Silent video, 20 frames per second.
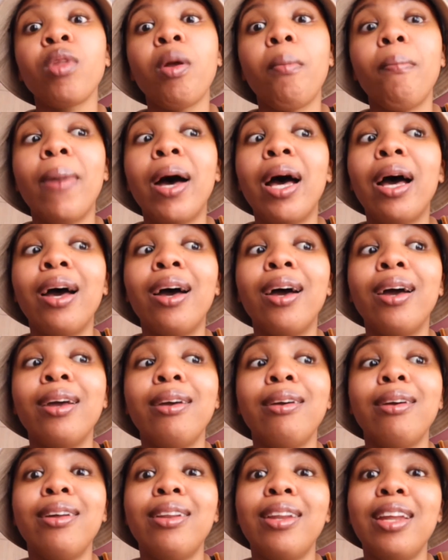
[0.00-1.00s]

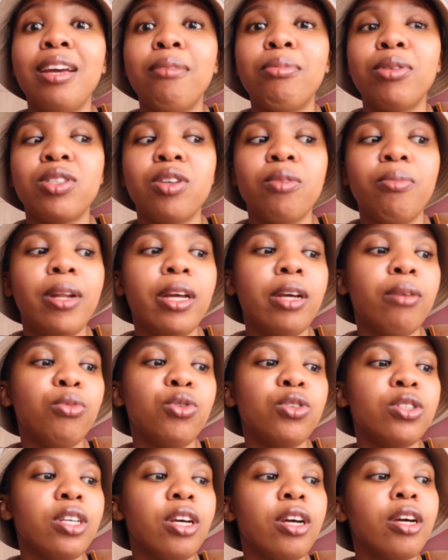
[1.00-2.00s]
My neighbors are playing
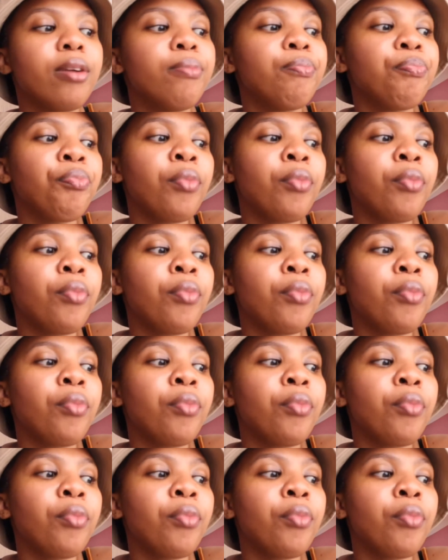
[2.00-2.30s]
music.